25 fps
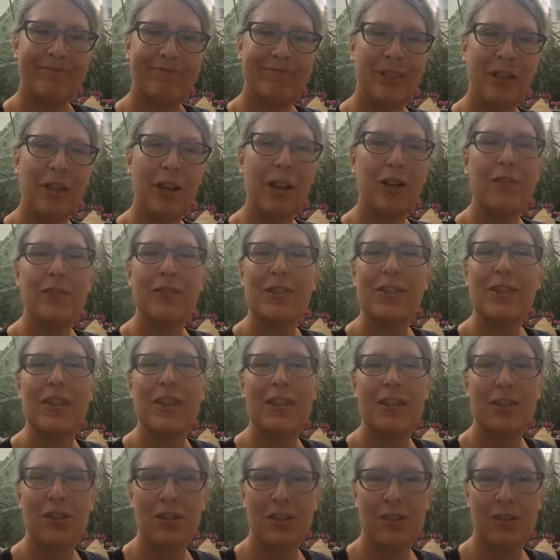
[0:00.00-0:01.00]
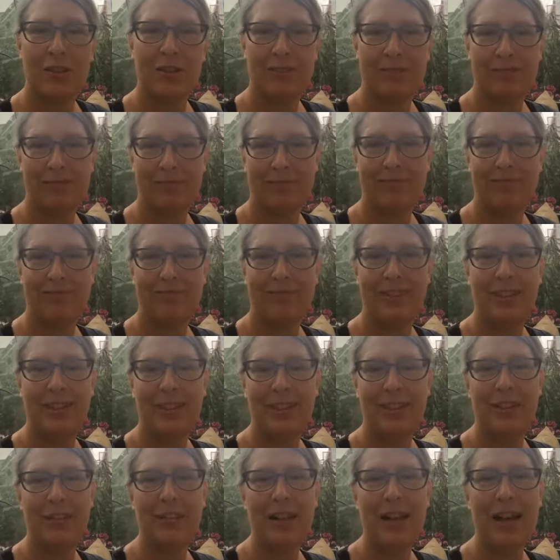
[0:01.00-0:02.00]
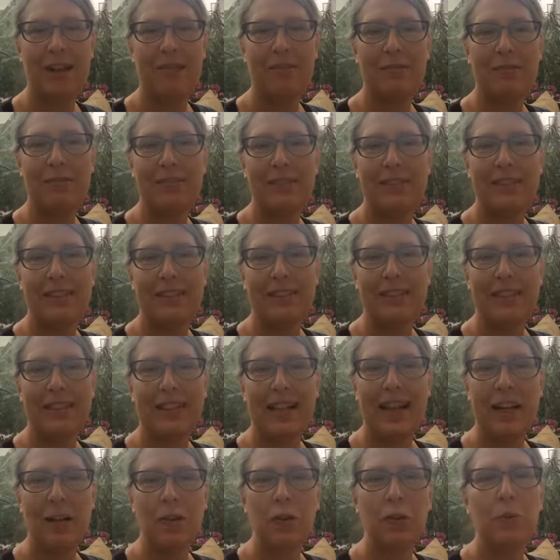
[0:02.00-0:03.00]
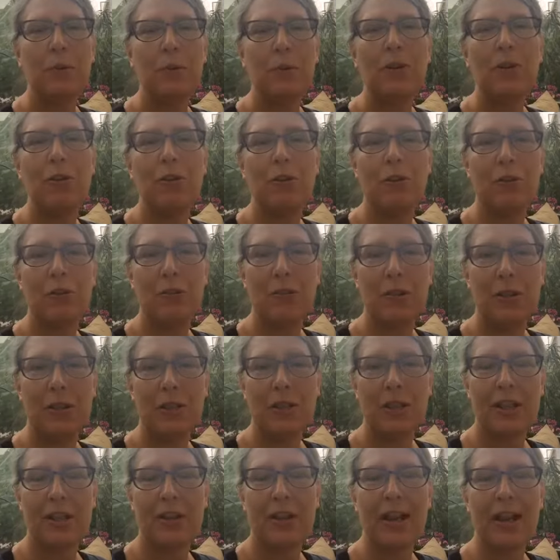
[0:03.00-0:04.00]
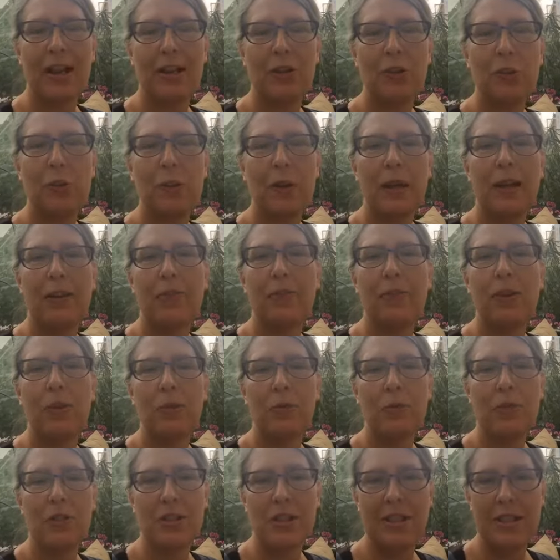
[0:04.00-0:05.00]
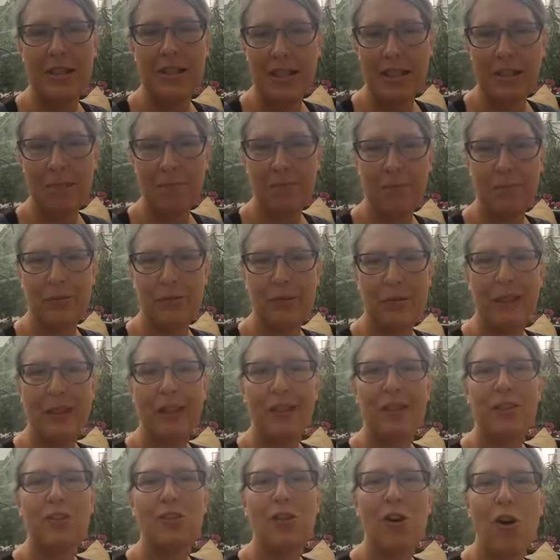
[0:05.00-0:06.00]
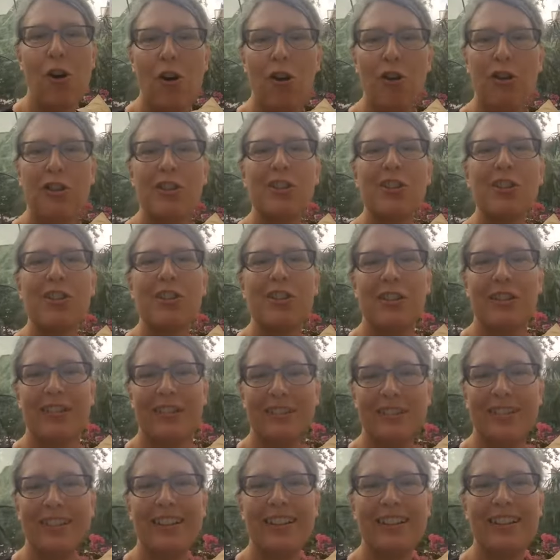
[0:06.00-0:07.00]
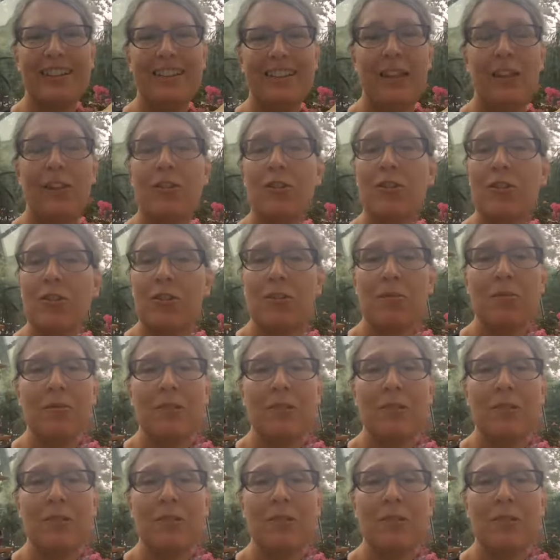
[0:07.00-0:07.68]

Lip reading: a conversation. You know, how do we talk to each other? How do we have those deep talks that are so